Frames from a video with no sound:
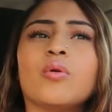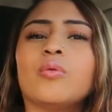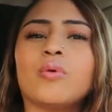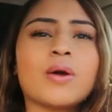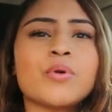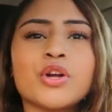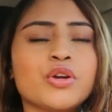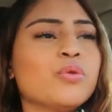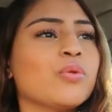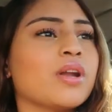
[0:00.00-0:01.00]
Where were
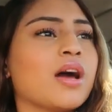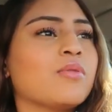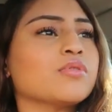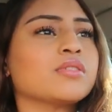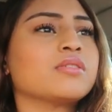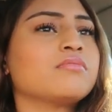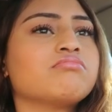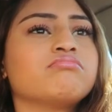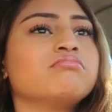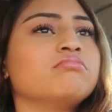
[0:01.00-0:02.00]
you when I was,
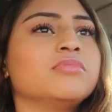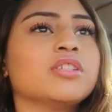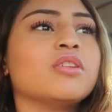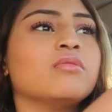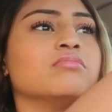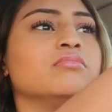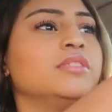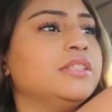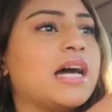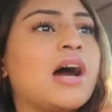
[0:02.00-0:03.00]
you know,
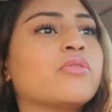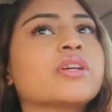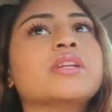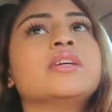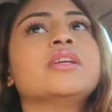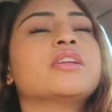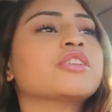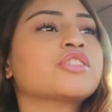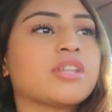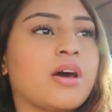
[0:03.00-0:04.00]
down and needed
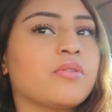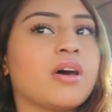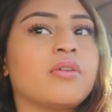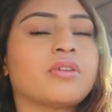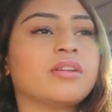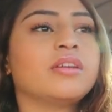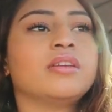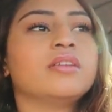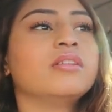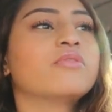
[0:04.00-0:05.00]
a shout out and
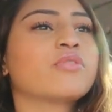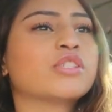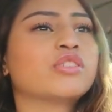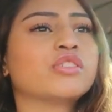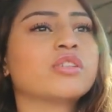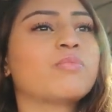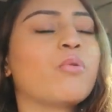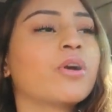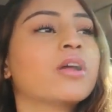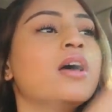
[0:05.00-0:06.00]
needed friends to
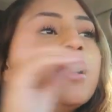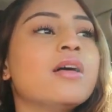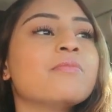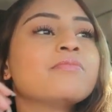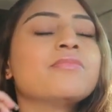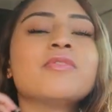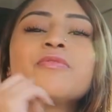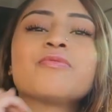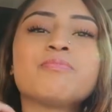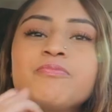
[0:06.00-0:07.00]
support?
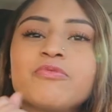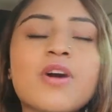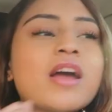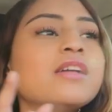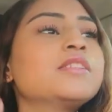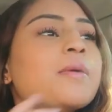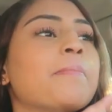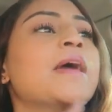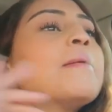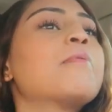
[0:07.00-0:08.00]
Friends,
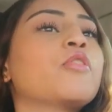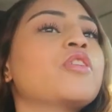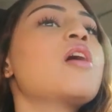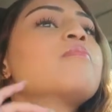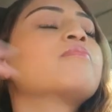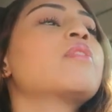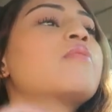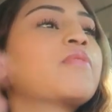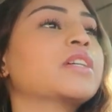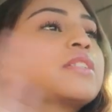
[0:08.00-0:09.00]
people, not
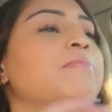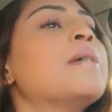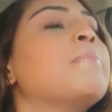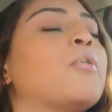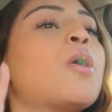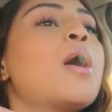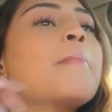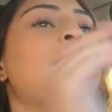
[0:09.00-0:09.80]
friends, people.